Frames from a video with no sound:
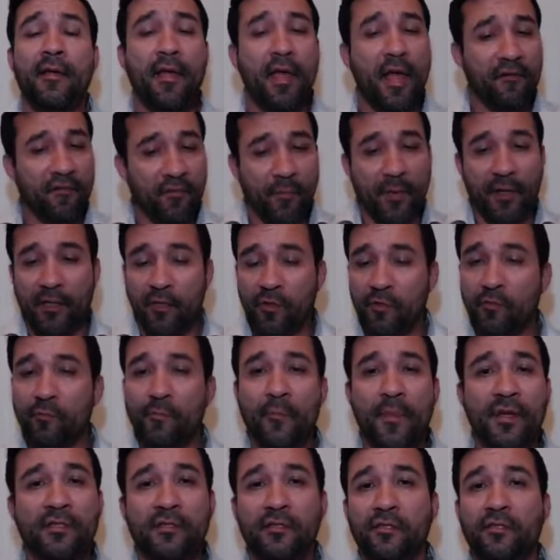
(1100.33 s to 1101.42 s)
Everybody who
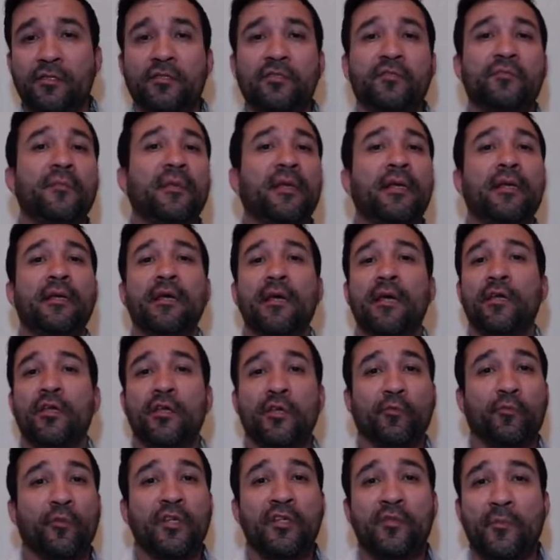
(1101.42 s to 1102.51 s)
messages me,
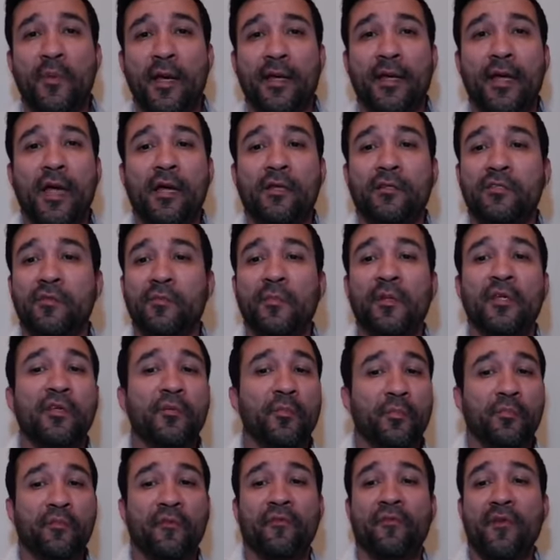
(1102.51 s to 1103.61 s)
you reach back out to me, you
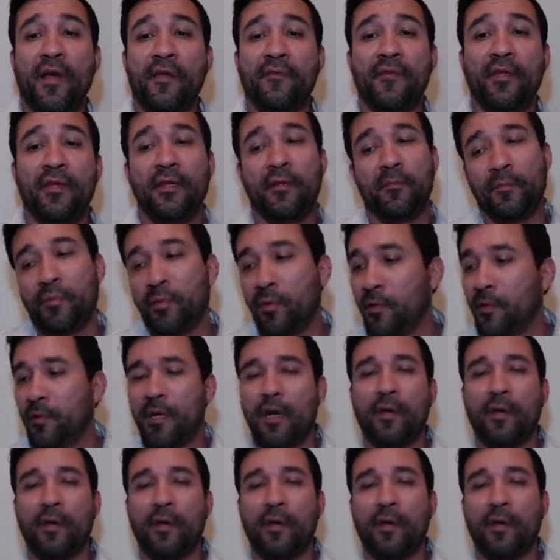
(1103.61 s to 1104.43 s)
provide that input.